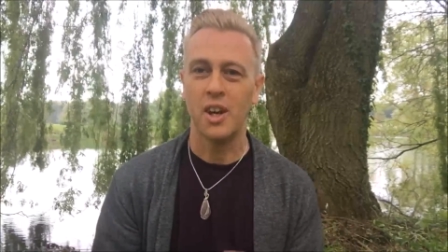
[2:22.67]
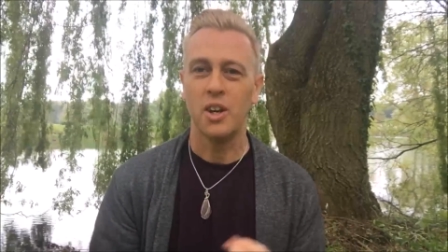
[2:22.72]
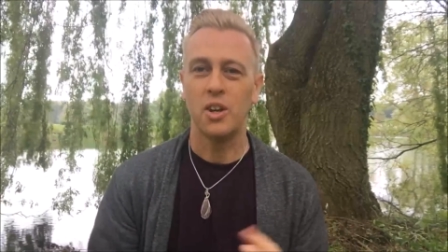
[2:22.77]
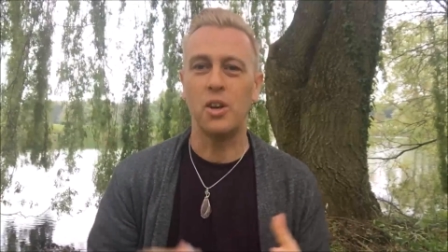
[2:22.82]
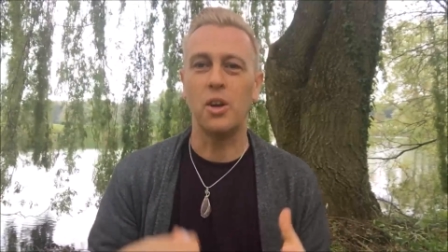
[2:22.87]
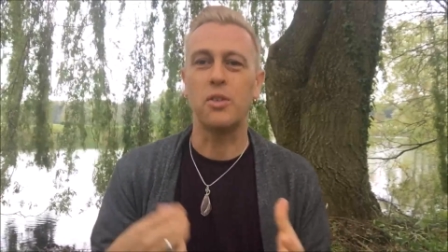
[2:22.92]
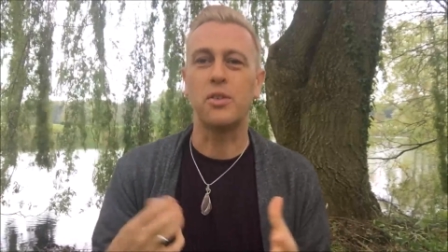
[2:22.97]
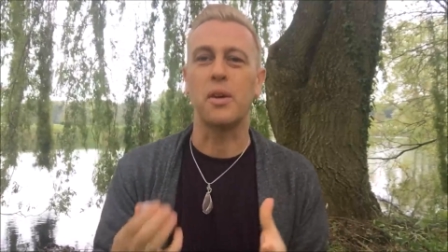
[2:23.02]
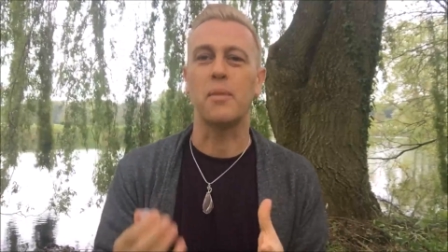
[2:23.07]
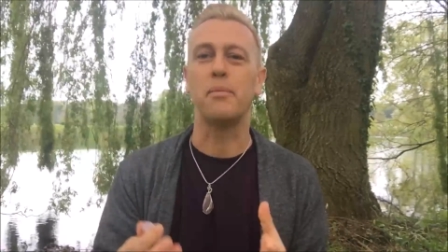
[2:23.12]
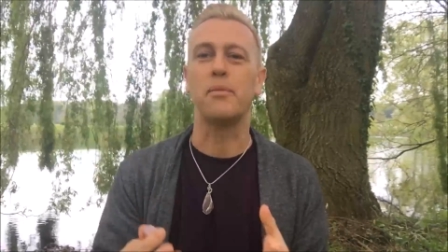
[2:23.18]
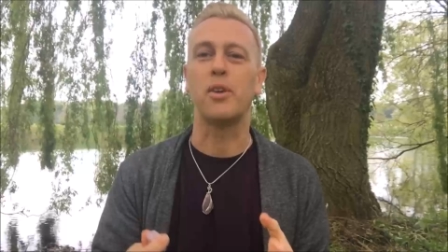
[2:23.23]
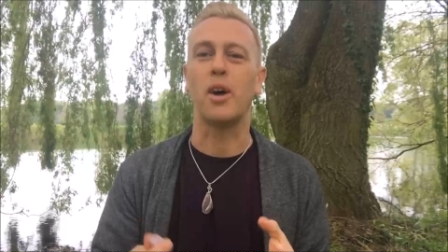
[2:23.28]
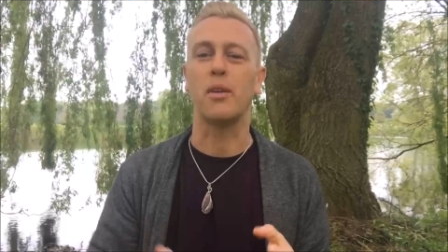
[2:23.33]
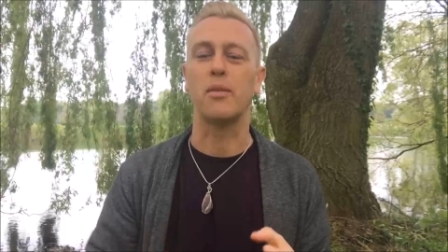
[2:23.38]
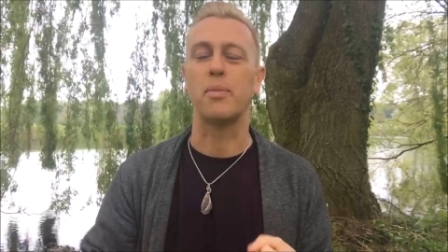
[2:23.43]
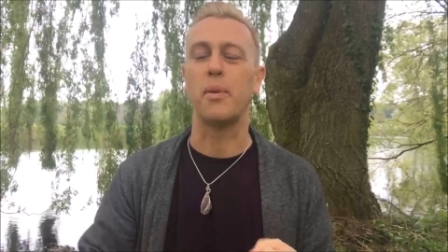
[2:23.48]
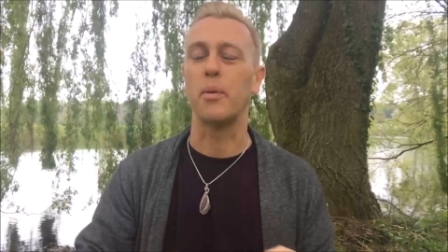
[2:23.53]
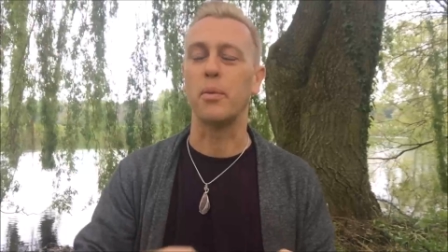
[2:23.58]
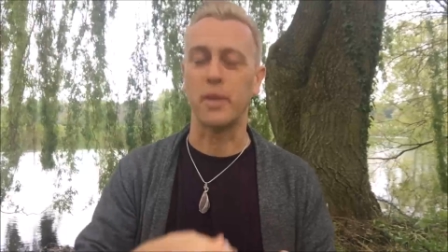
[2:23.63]
You know,
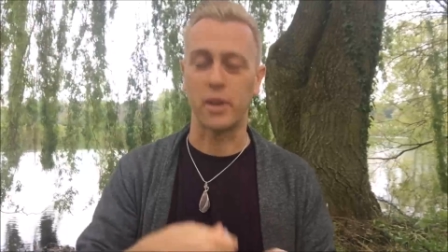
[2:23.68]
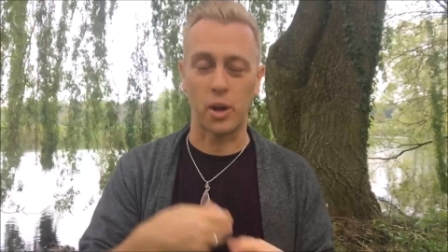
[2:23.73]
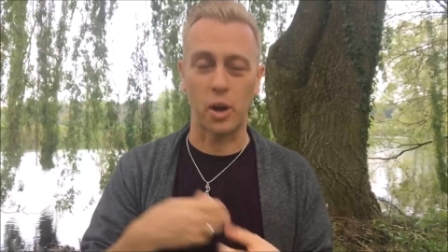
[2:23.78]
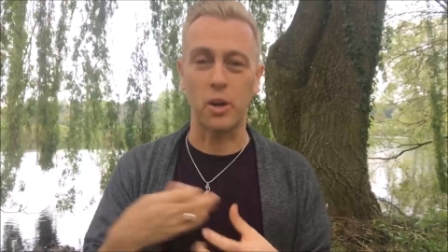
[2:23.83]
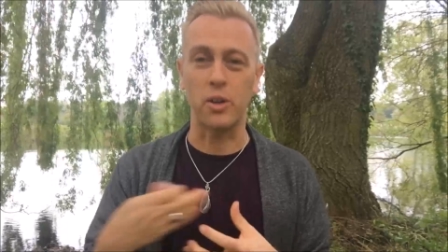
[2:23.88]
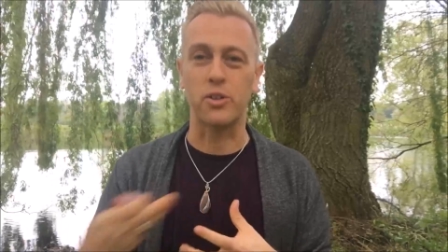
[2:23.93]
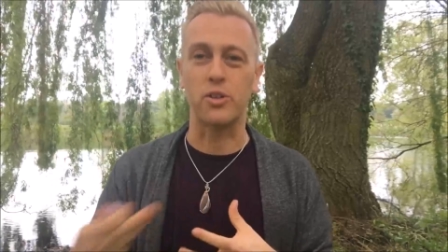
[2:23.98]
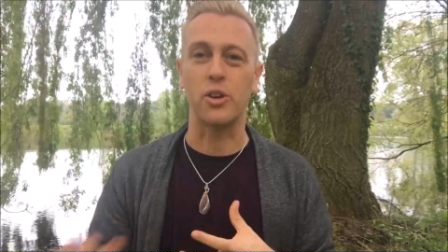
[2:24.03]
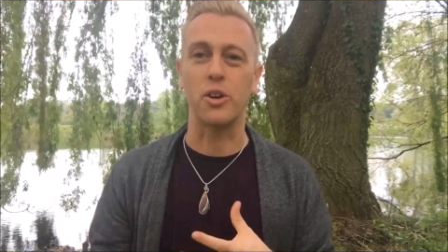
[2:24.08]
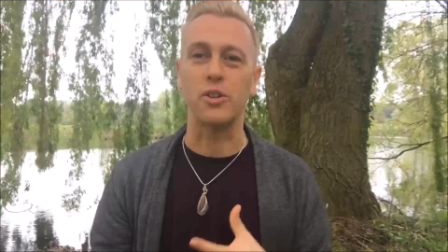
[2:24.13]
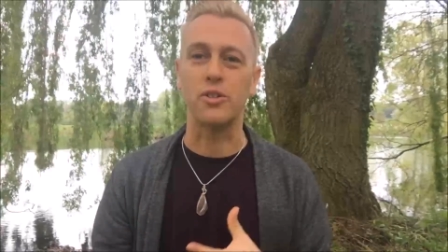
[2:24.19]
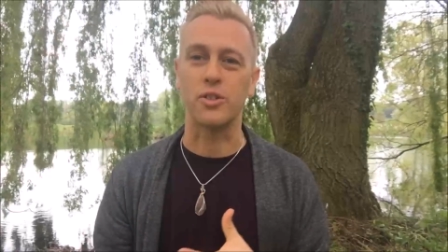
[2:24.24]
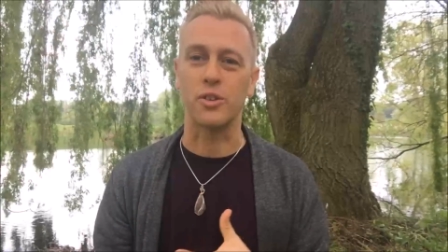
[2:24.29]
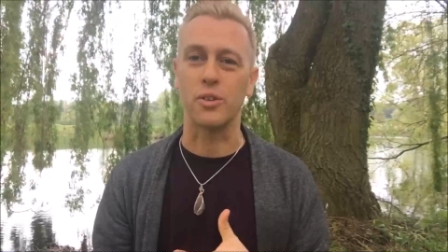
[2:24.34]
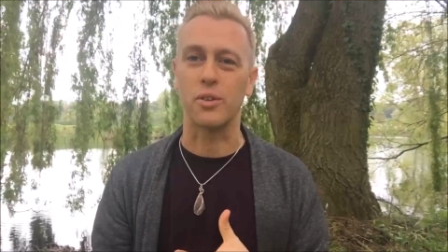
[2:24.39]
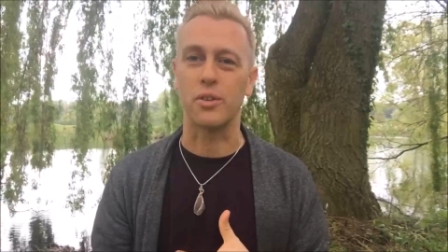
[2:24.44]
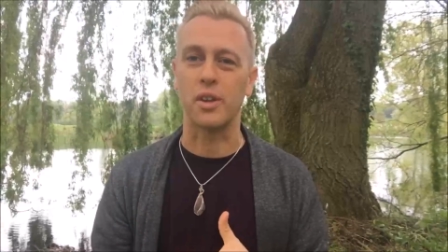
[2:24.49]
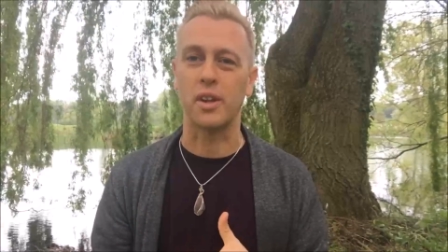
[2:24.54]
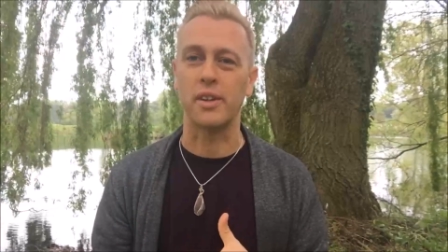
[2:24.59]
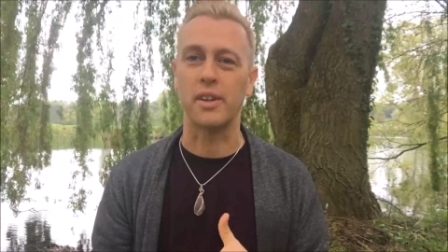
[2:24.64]
sometimes people that go to church
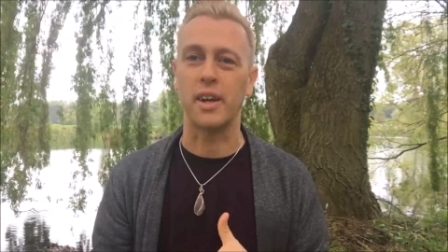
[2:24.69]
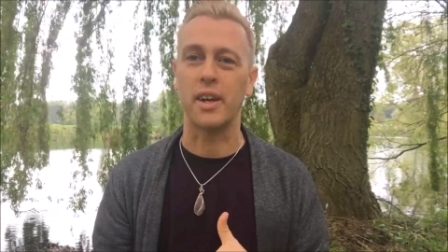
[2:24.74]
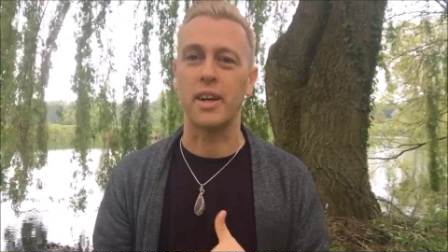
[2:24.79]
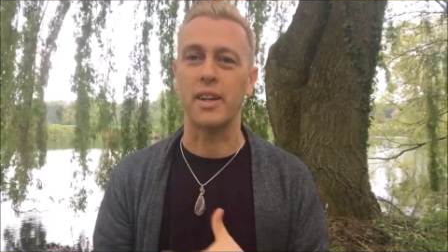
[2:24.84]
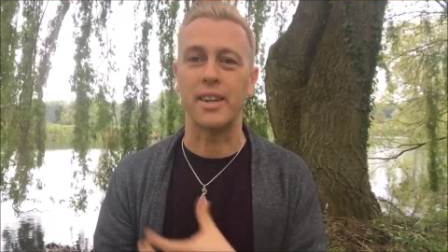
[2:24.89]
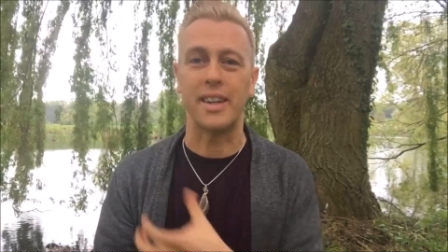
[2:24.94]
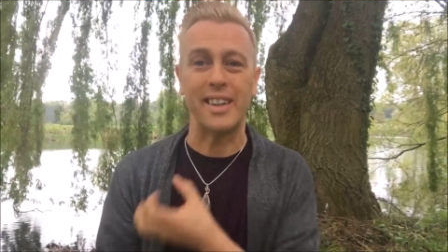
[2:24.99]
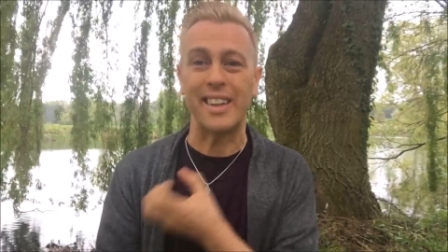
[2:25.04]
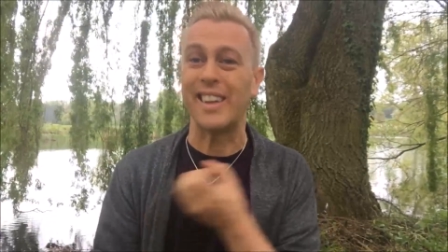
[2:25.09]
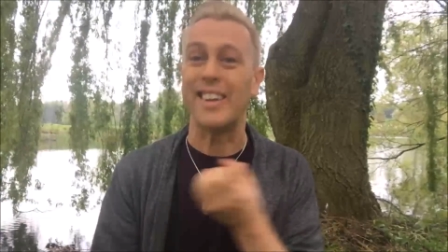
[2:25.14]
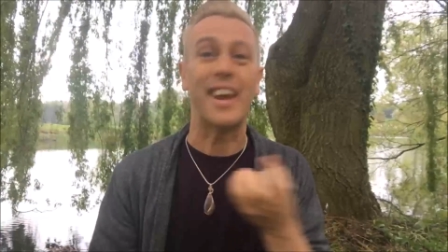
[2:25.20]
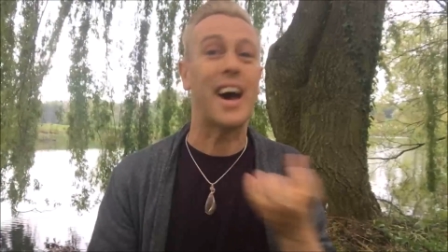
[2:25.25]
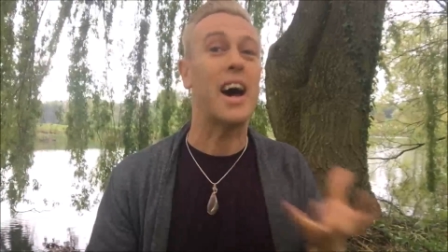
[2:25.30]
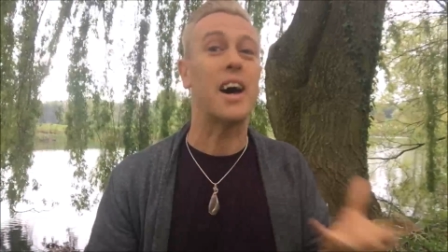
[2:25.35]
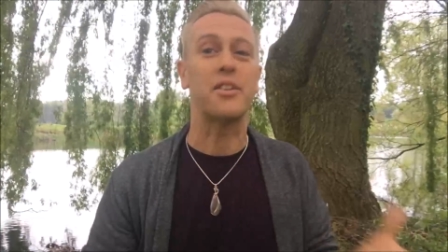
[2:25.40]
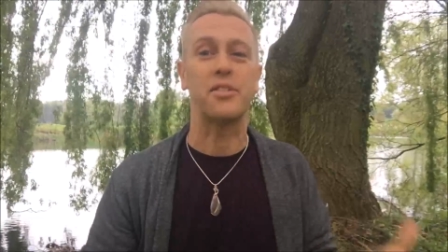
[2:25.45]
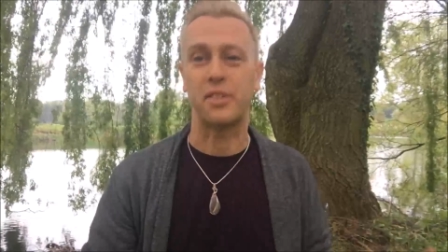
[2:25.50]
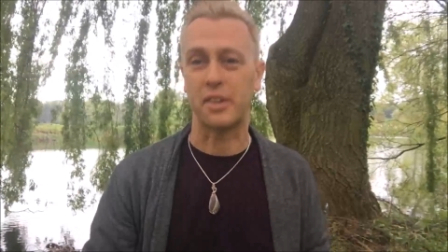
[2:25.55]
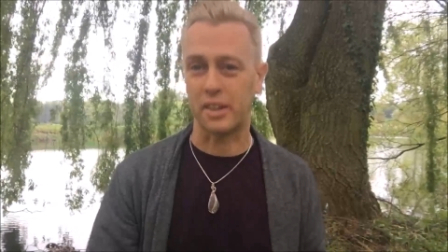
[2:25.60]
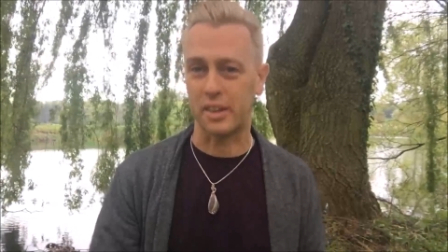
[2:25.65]
on Sunday and then they're
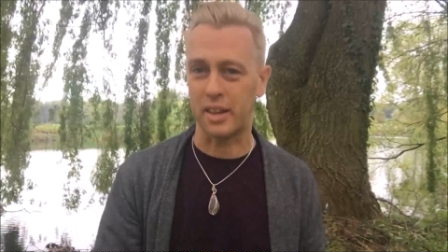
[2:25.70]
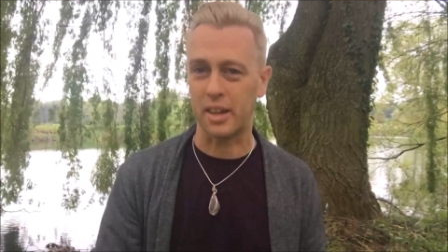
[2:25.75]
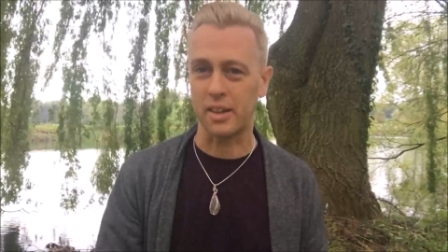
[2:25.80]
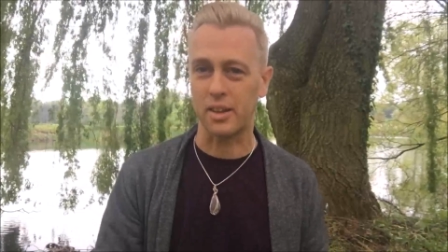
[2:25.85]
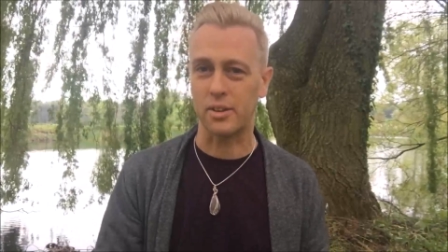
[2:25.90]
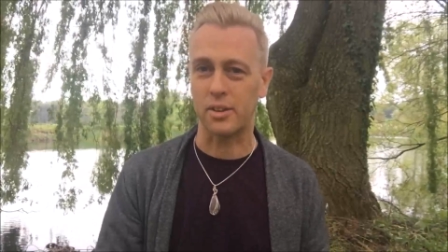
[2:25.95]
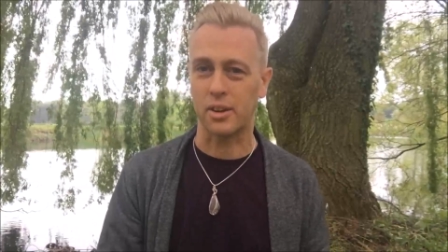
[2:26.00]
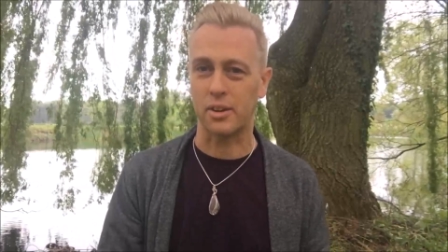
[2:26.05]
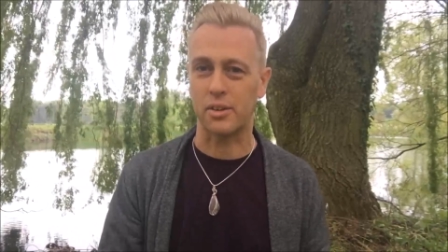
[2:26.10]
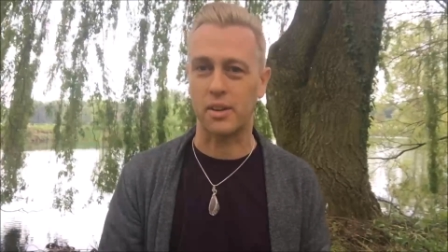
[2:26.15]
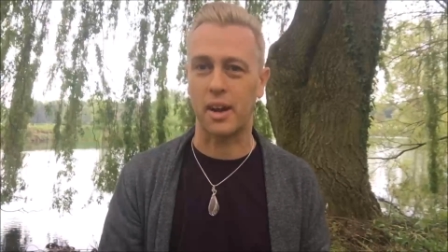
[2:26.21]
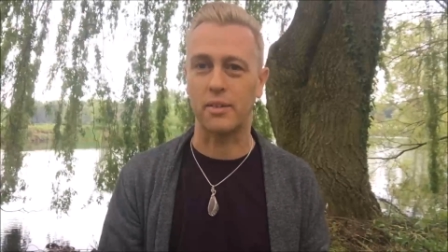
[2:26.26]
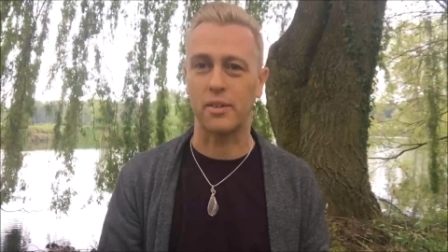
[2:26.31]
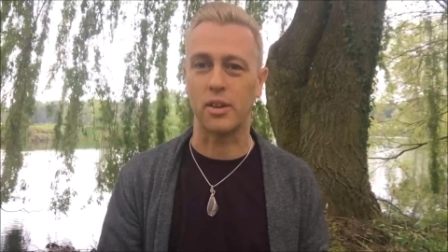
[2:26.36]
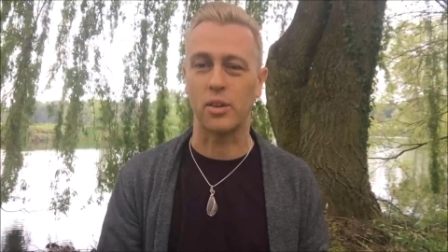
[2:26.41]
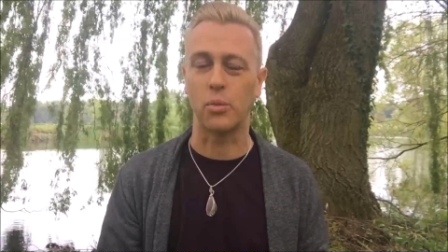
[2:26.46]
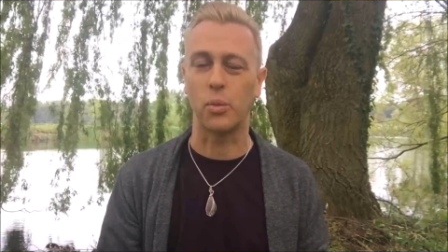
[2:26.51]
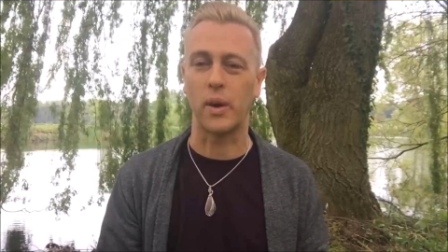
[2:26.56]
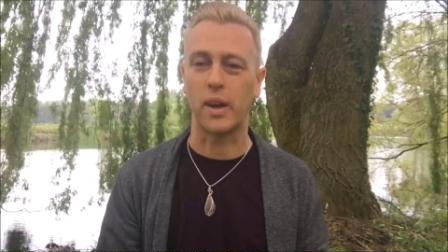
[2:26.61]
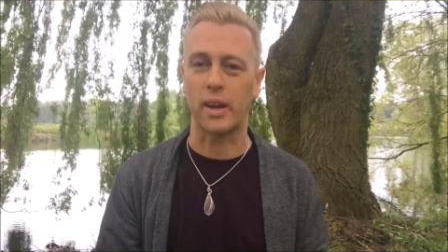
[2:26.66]
nasty the other six days
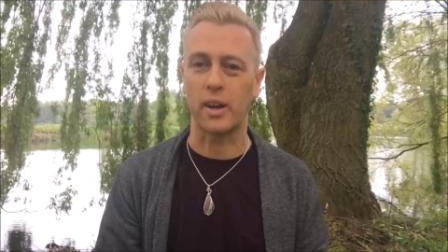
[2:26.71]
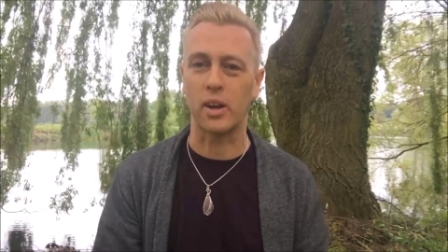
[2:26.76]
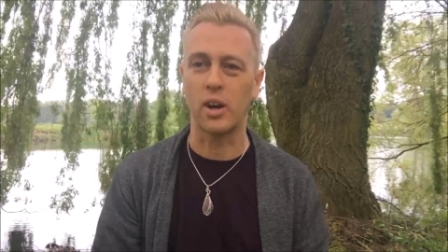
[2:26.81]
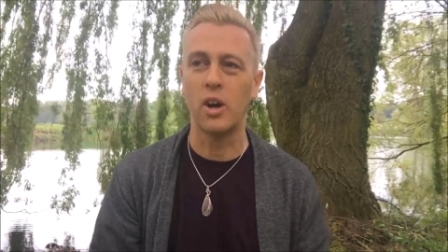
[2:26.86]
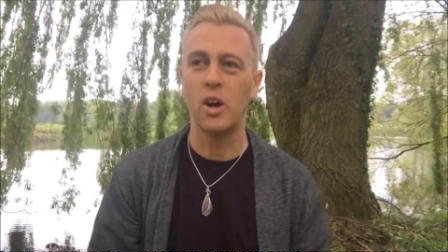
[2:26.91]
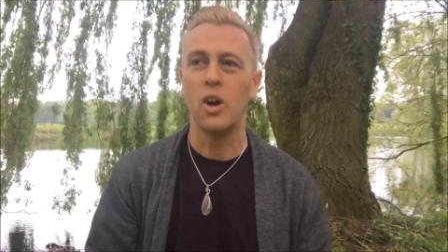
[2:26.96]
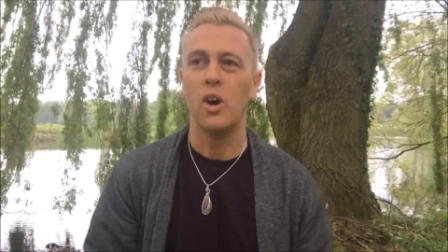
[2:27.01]
of the week.